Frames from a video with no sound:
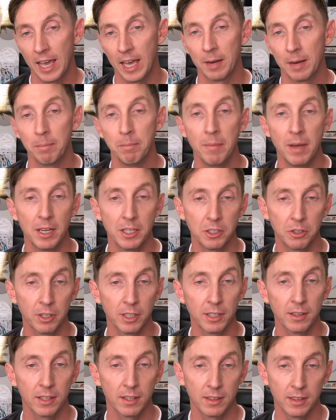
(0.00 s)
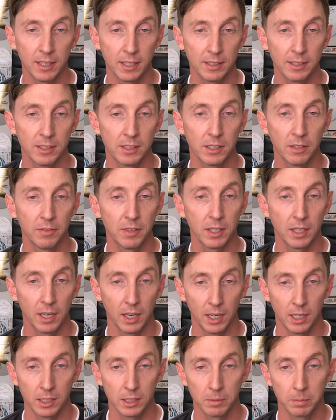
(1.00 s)
and measuring the thickness of the
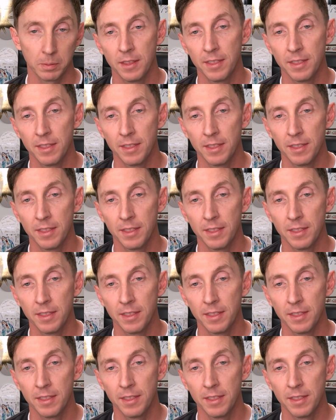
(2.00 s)
cusp,